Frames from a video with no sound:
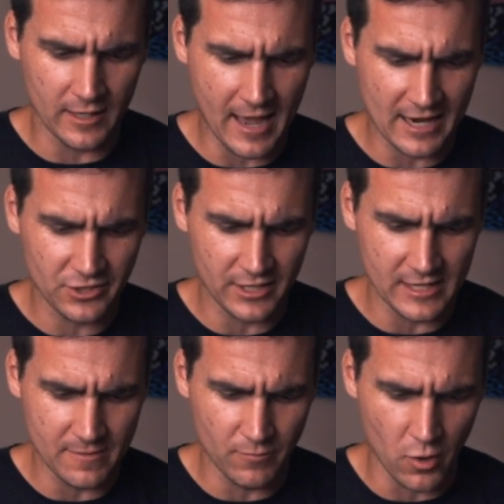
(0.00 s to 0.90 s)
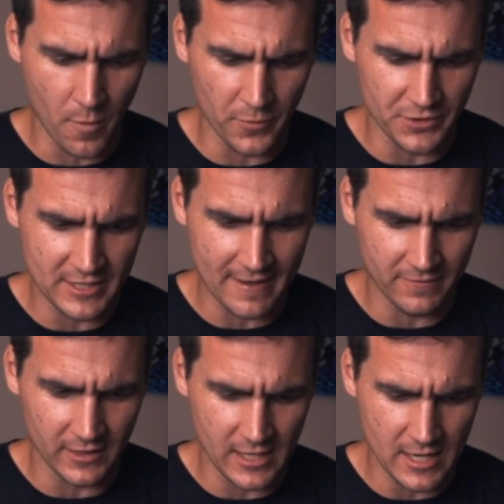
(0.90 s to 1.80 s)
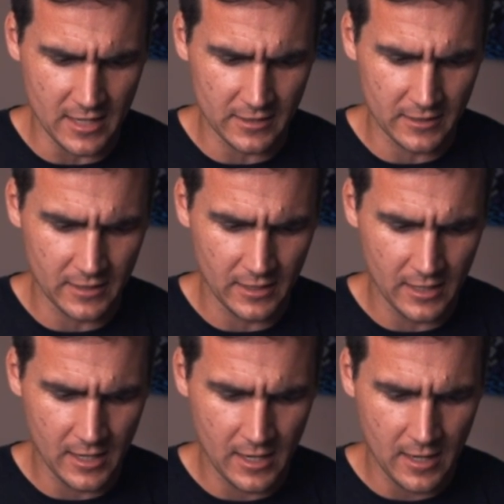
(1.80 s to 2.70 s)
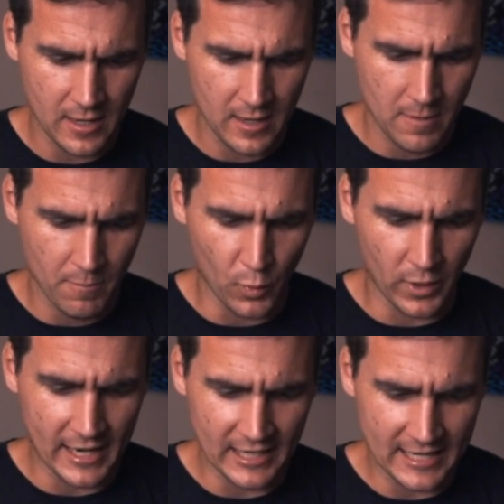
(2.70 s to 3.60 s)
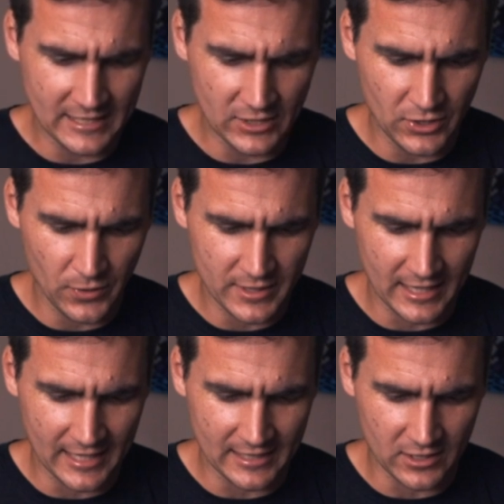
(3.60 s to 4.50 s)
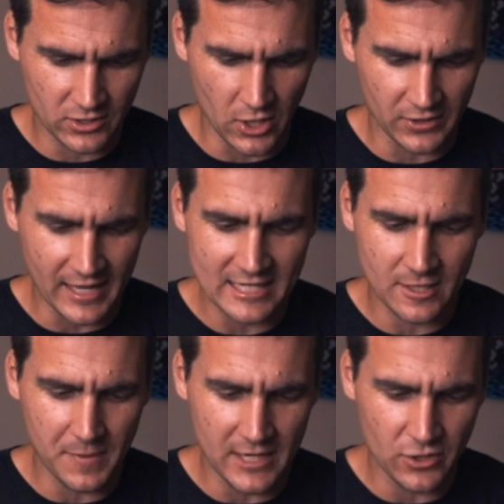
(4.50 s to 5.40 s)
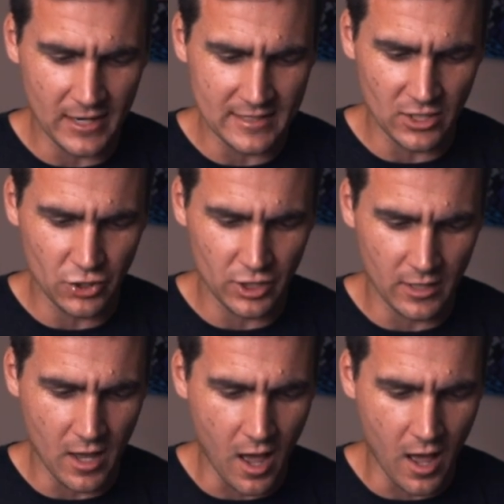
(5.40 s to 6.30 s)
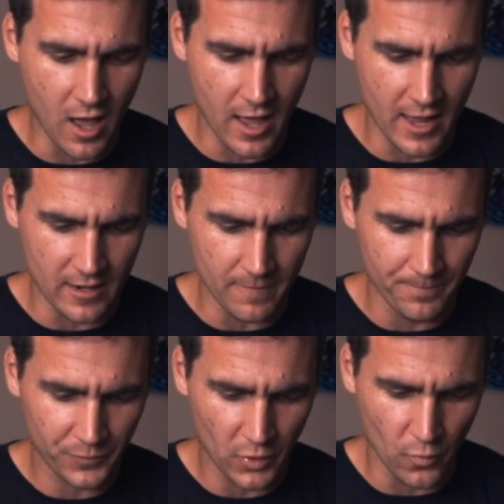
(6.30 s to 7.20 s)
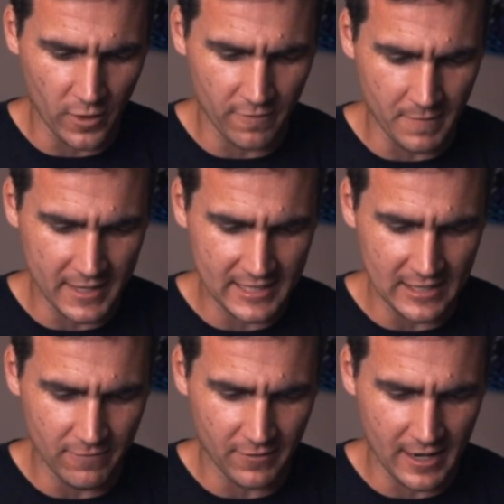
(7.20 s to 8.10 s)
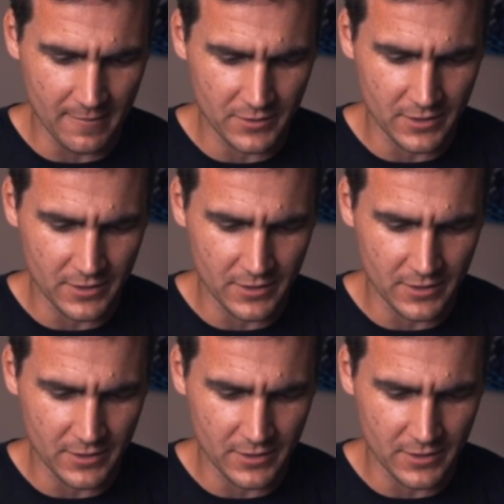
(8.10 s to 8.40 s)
Actually, it almost definitely is. But what I'd like to do is I'd like to start that speed transition on one of my keyframes.